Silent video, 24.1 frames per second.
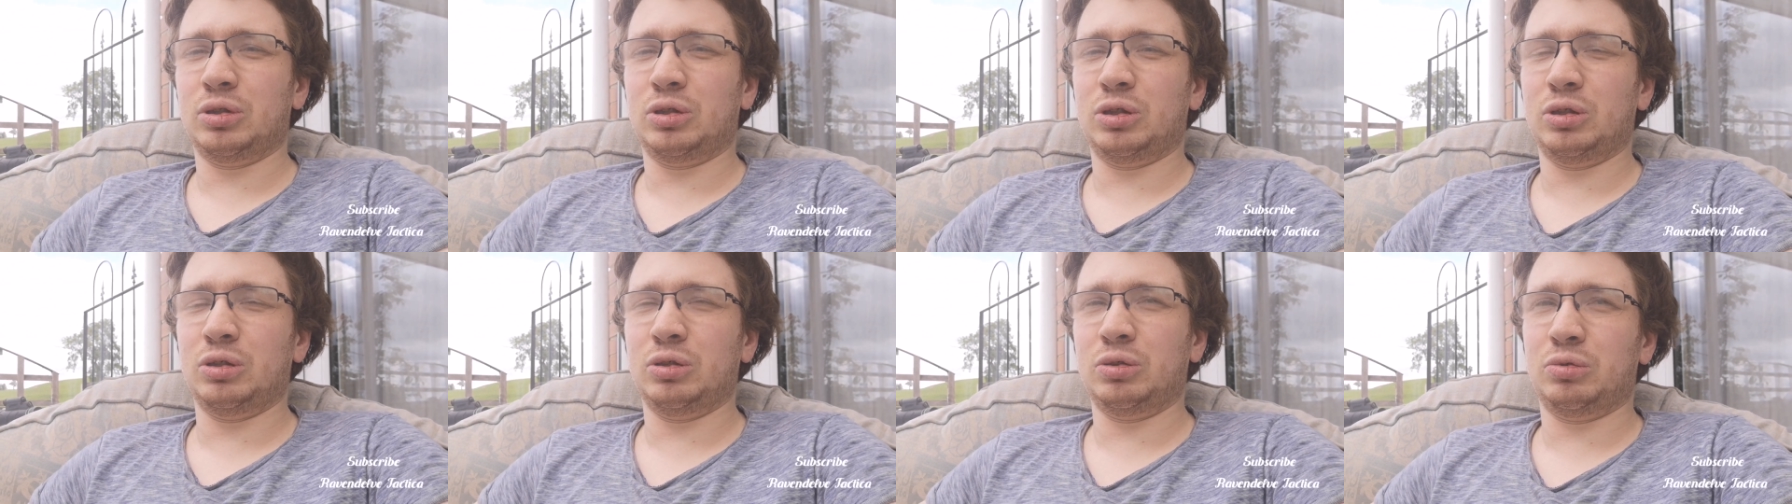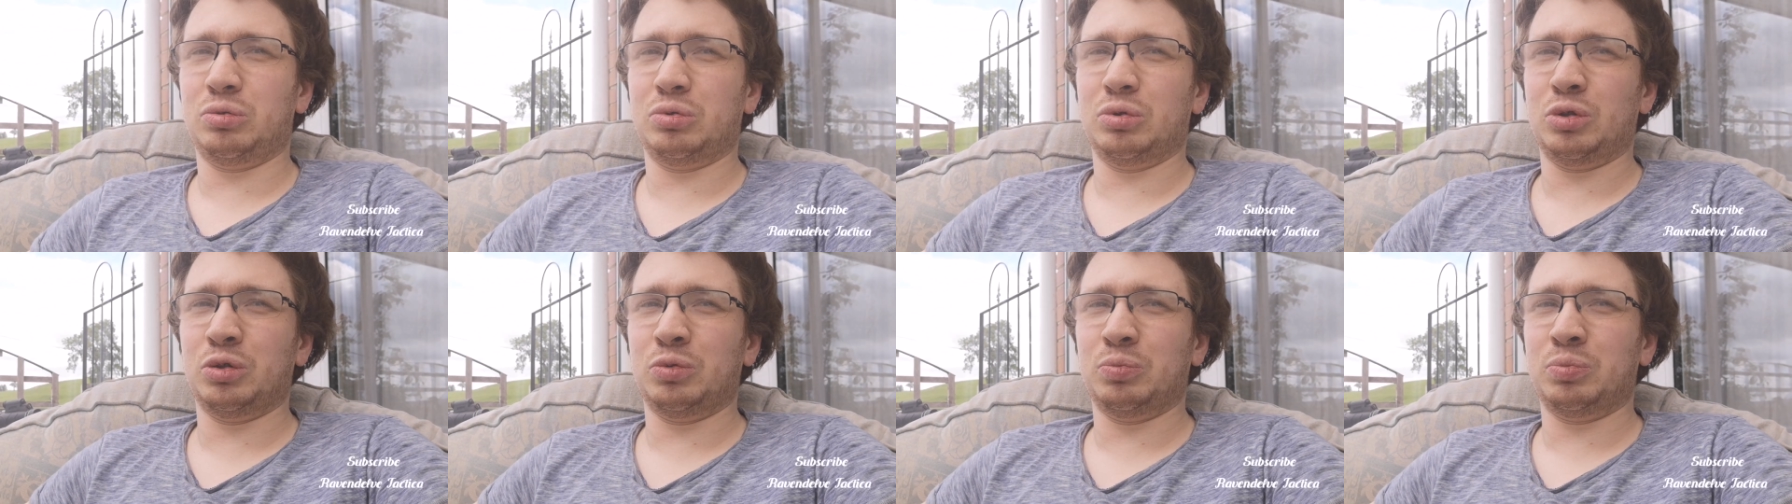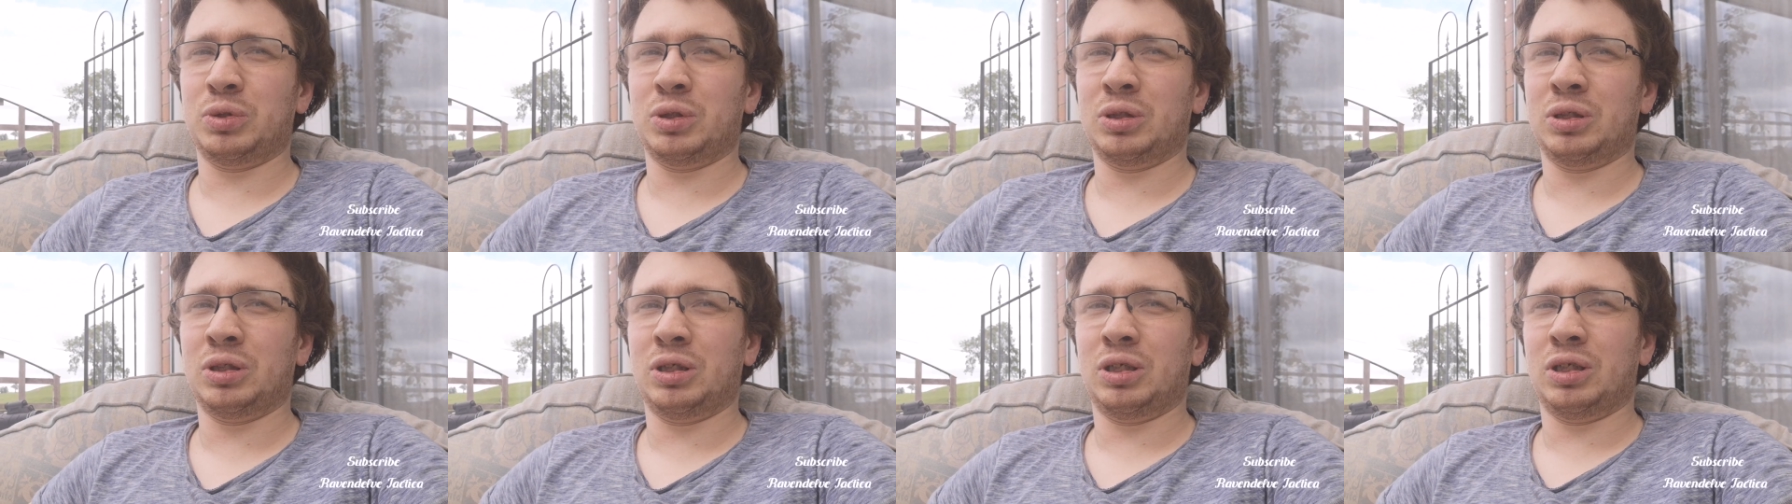2
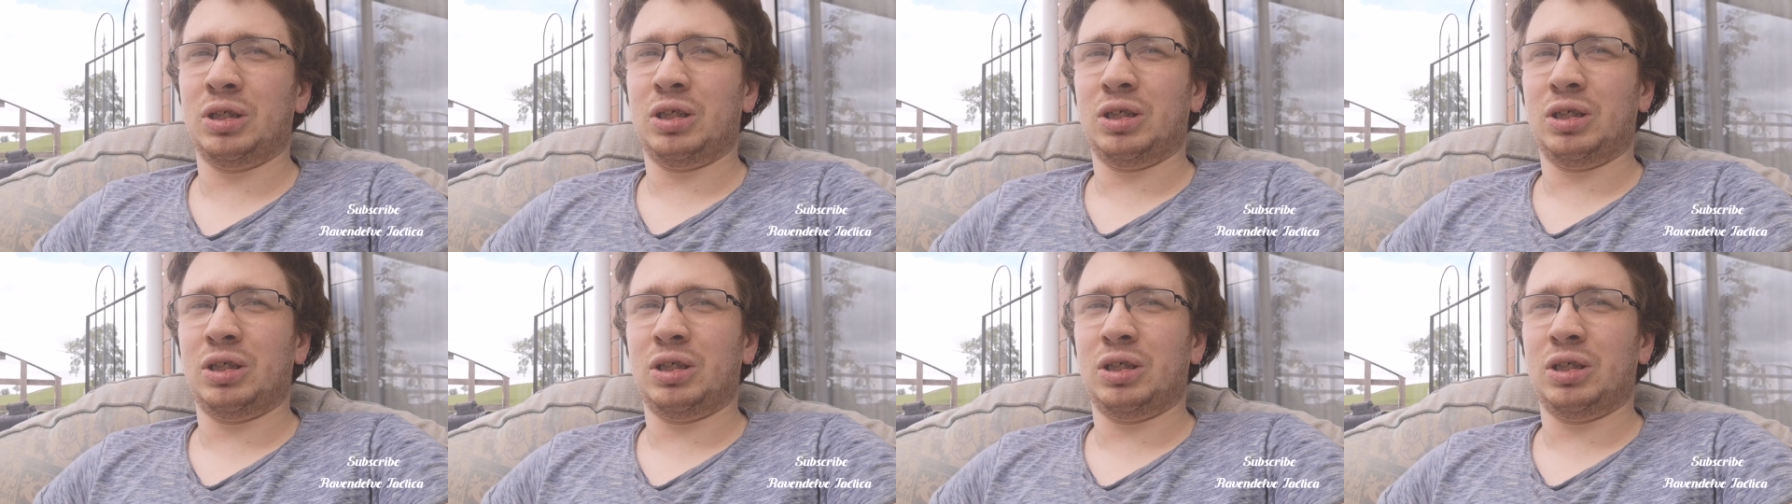troops,